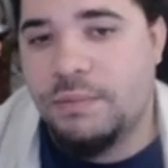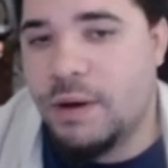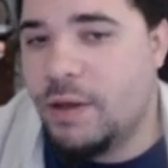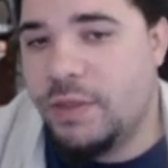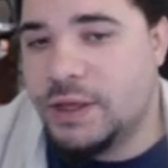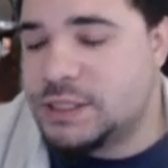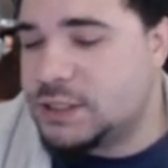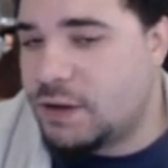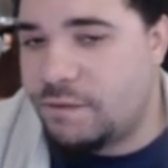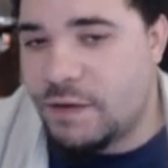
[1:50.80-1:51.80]
but this
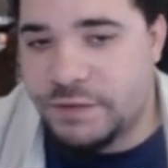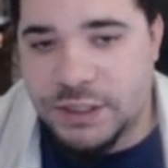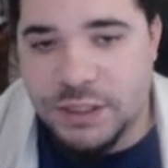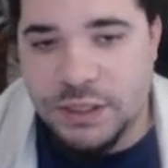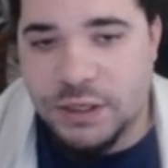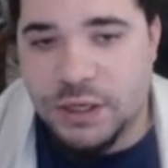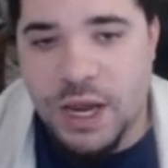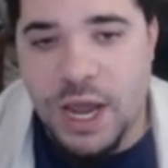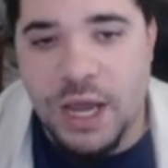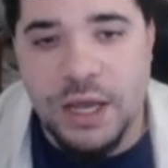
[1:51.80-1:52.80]
is in
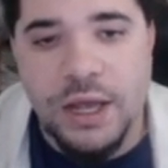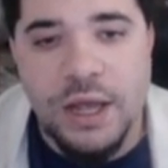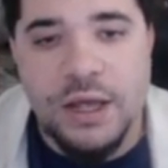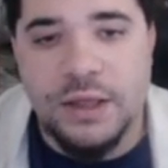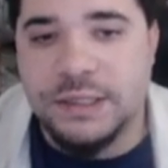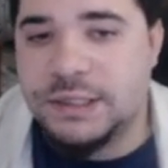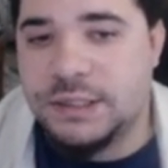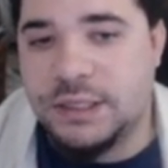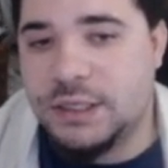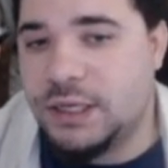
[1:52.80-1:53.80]
15k this
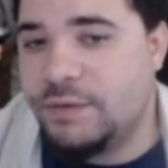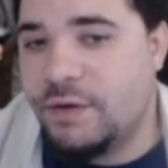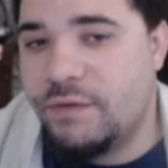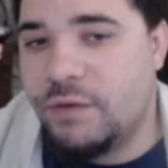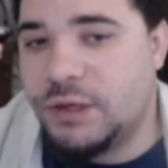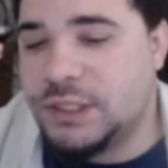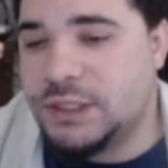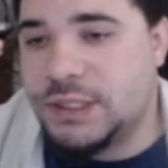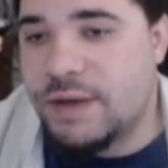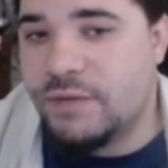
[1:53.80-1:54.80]
is in even
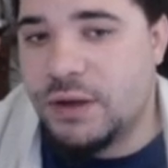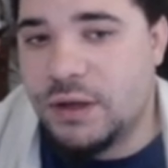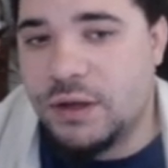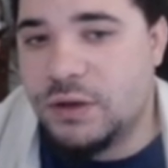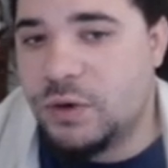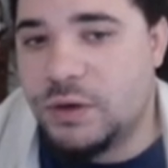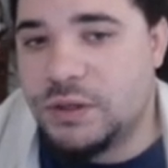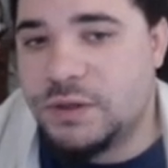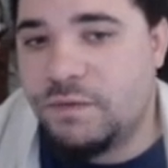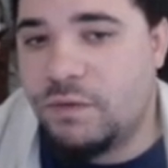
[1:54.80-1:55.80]
1470 or
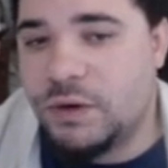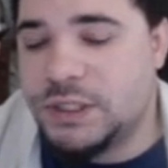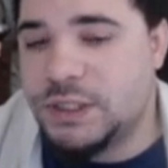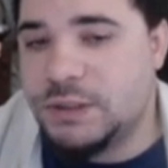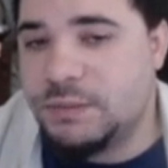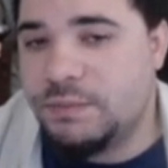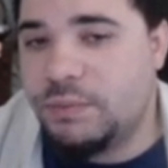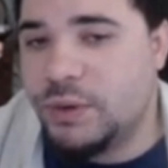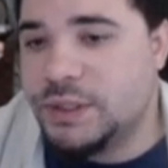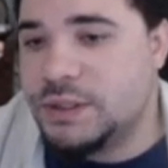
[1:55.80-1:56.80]

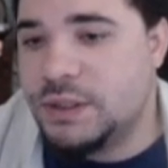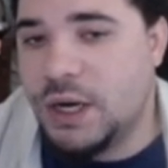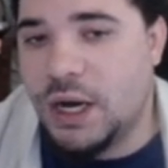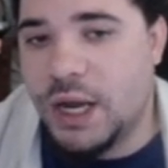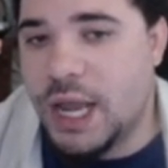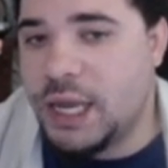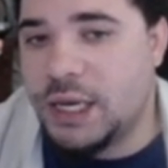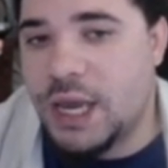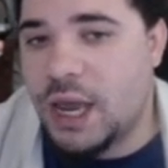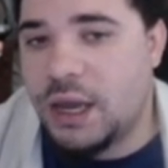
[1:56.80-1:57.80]

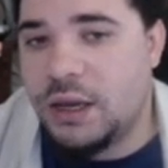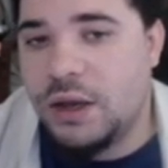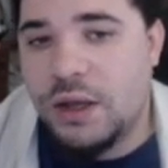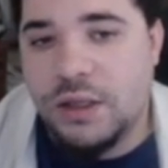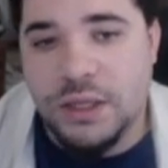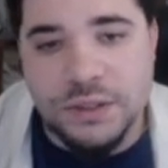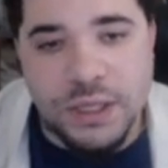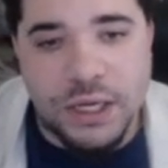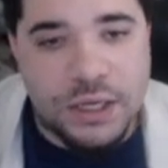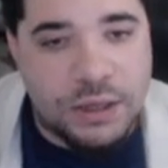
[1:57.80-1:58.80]
14.8k that's
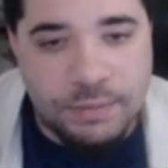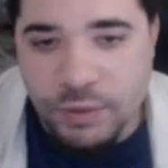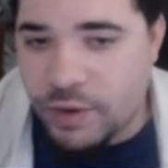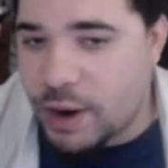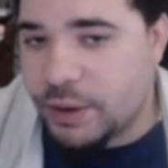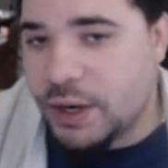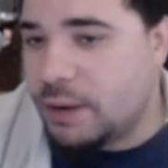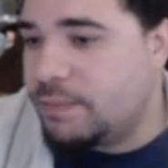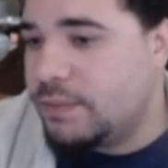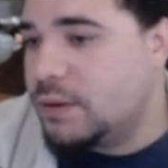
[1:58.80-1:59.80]
like can be rounded up